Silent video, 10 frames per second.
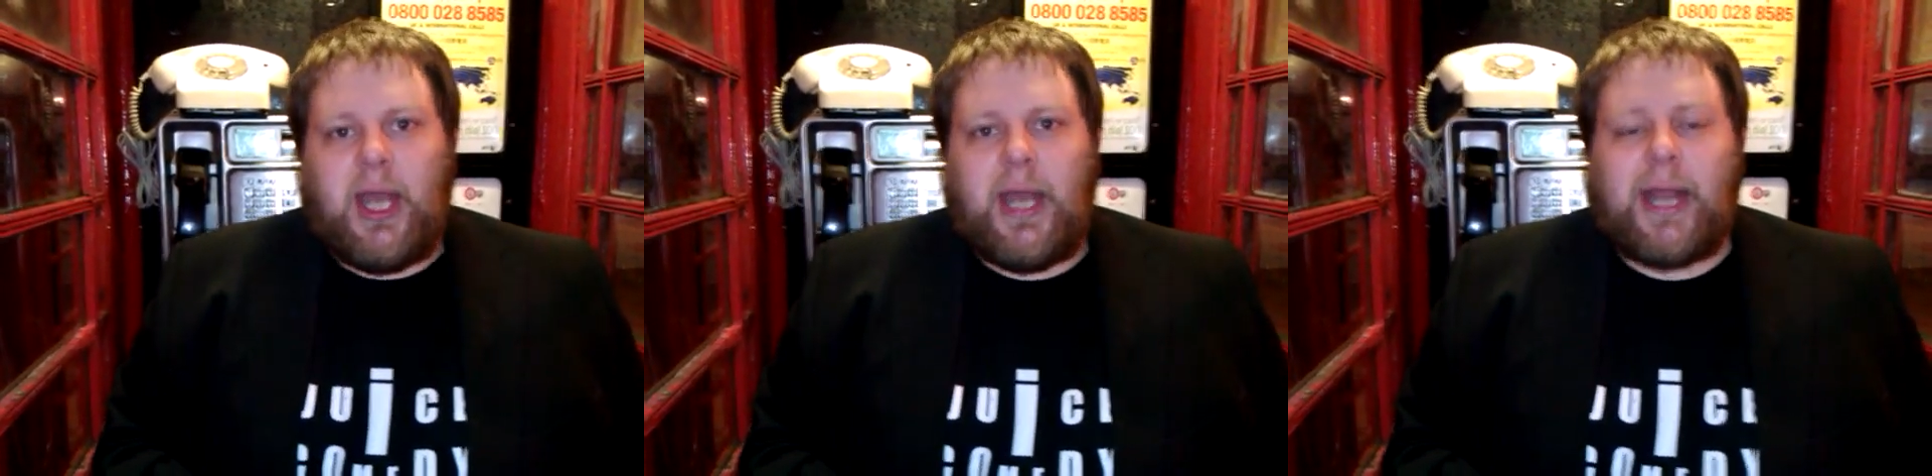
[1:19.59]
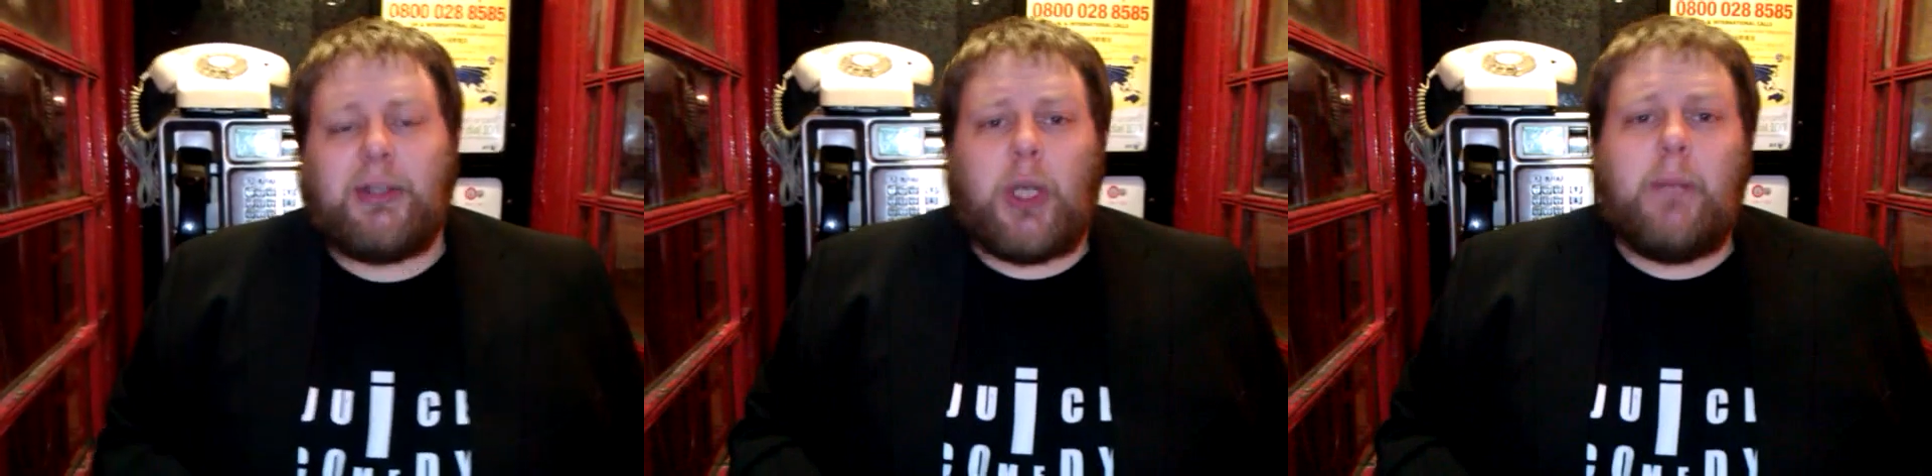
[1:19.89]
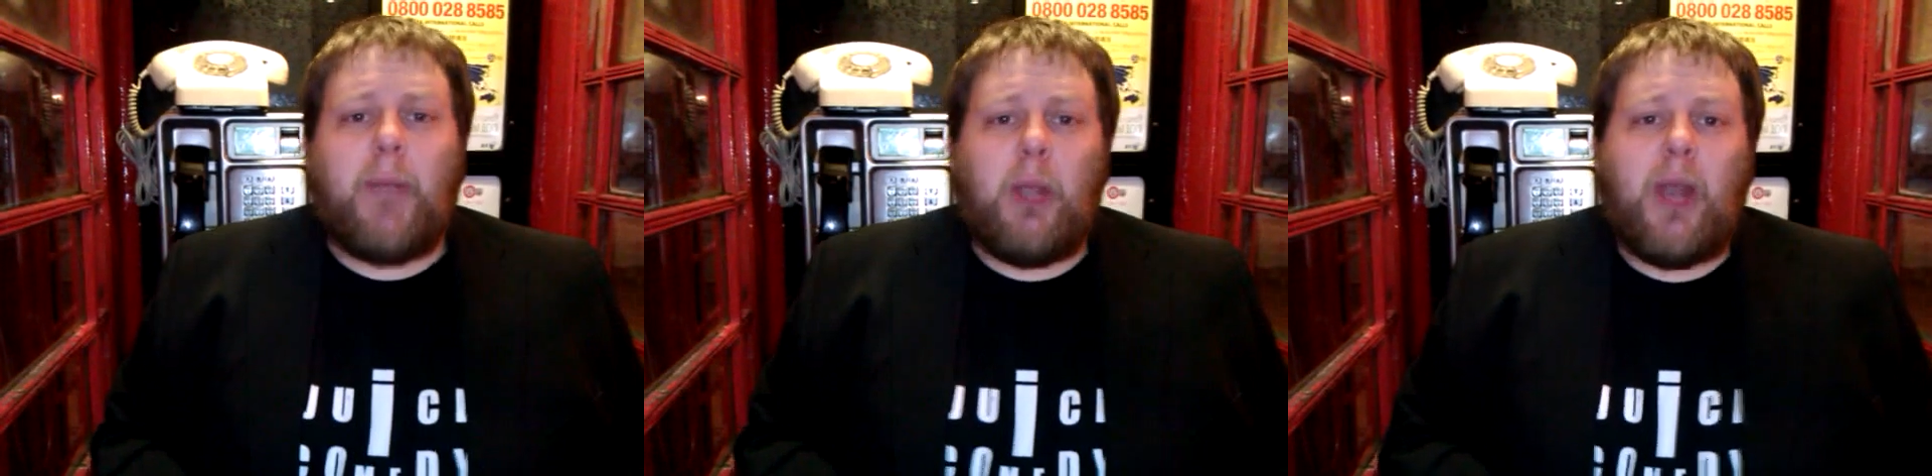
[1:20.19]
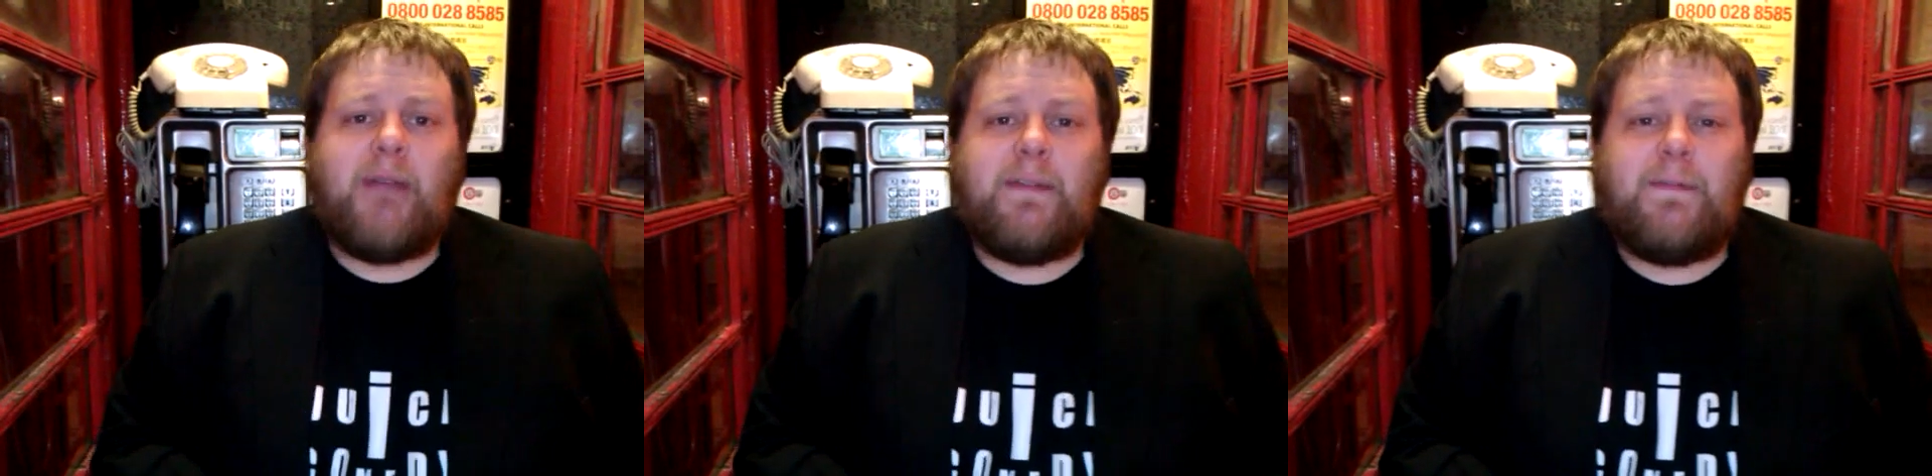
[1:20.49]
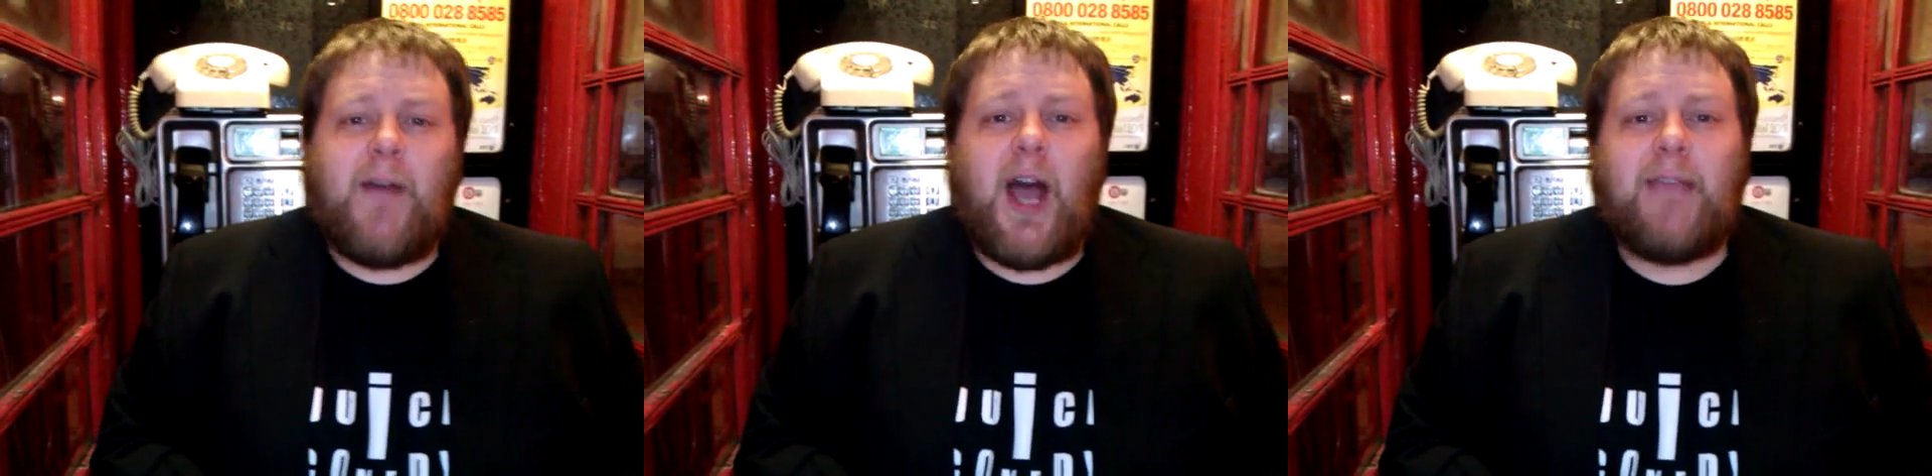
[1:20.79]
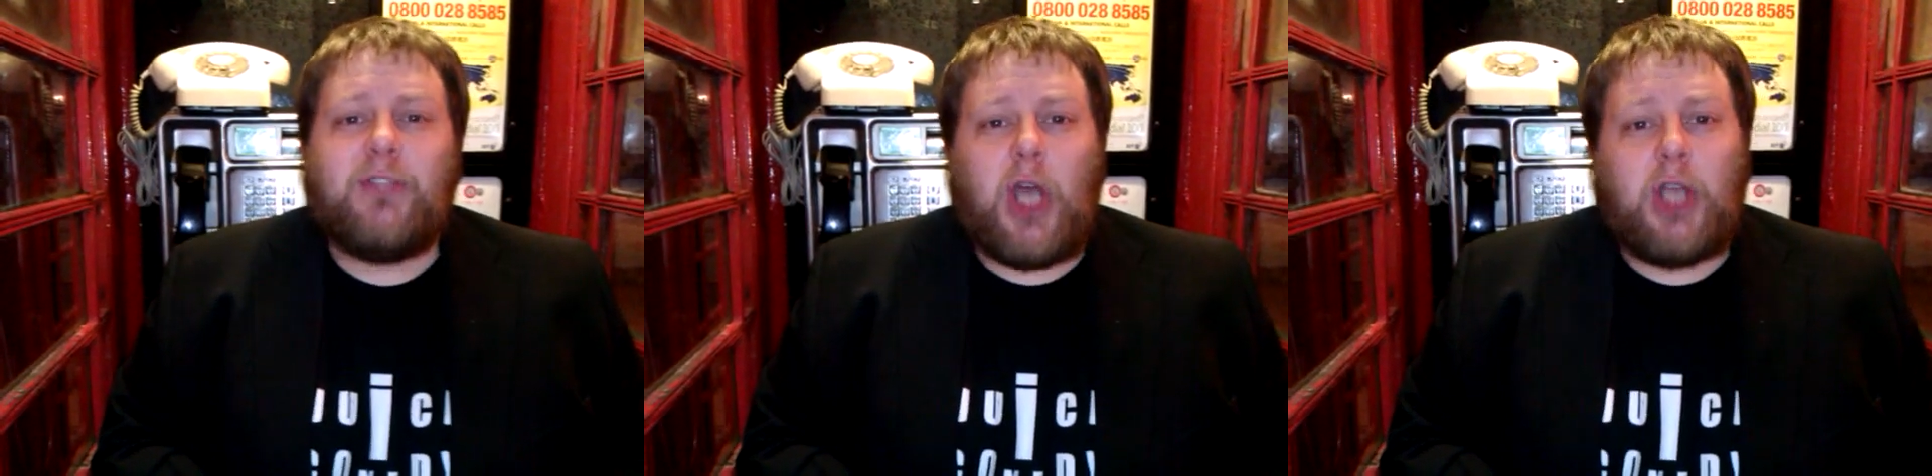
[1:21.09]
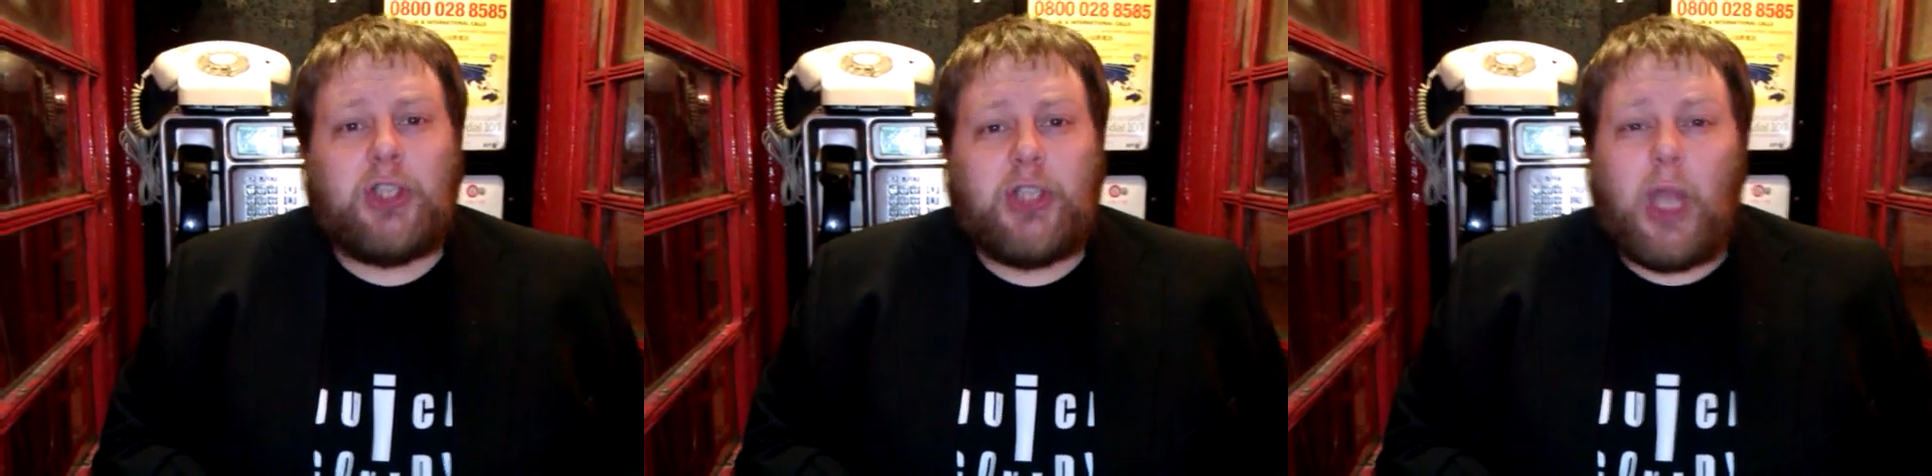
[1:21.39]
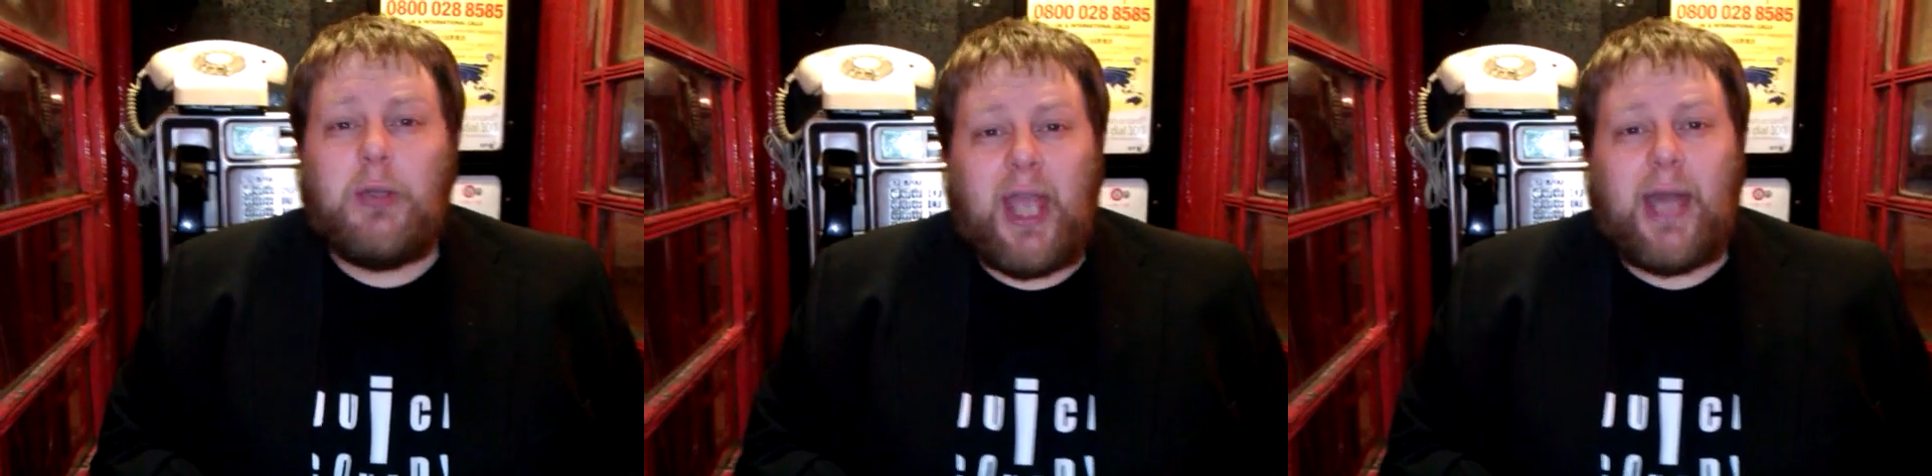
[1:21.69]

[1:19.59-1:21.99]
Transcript: And now Jolly Boat have had 5-star shows